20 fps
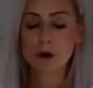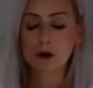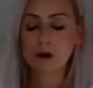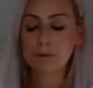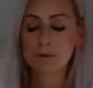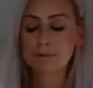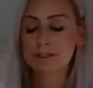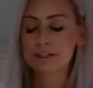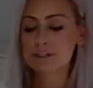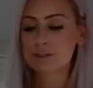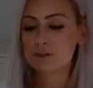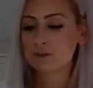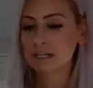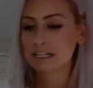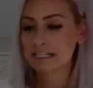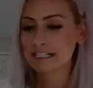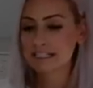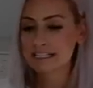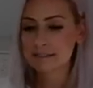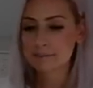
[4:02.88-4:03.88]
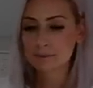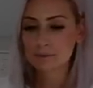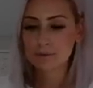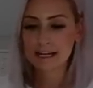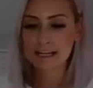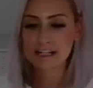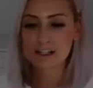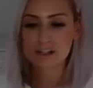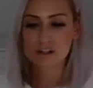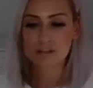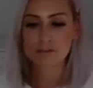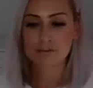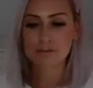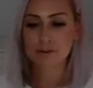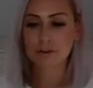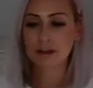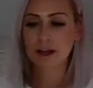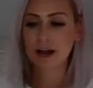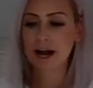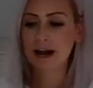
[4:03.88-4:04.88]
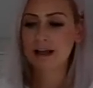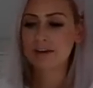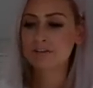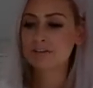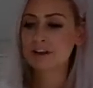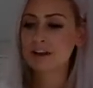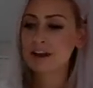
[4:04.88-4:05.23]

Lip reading: purpose, your inspiration for life,